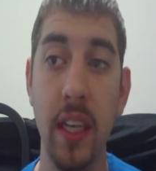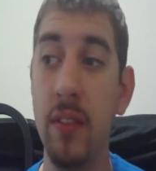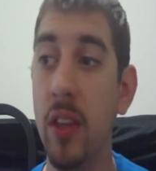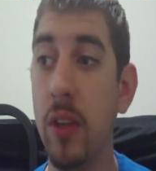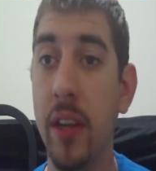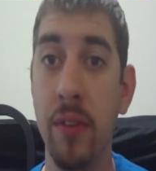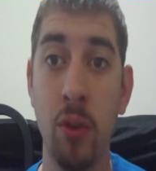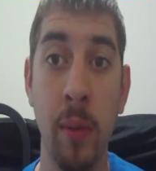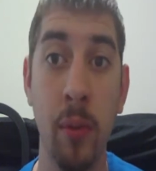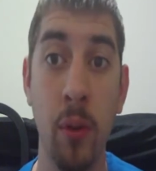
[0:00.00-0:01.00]
Even though you have
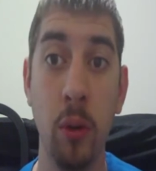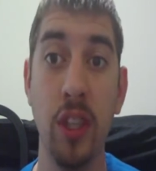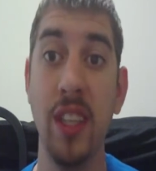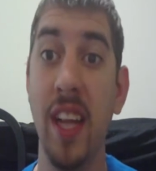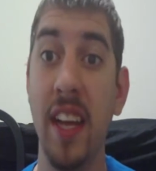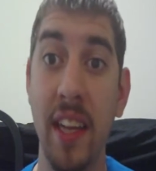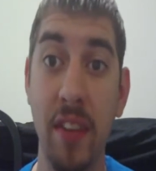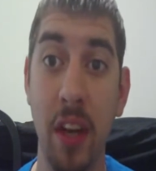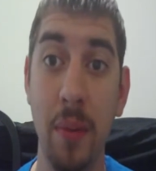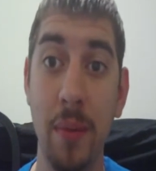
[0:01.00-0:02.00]
strep throat, she's not
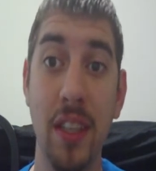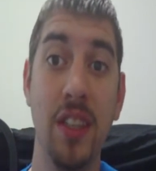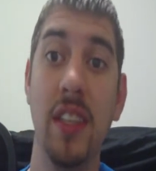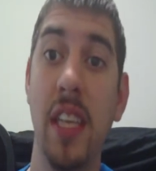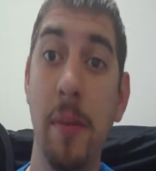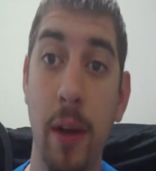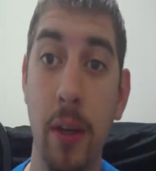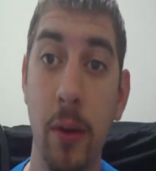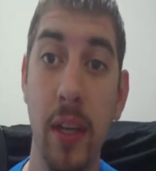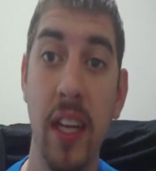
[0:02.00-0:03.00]
giving up, and she's keep
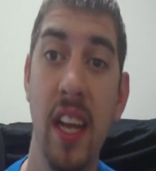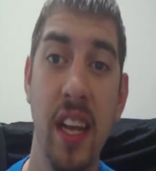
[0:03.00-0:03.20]
on going.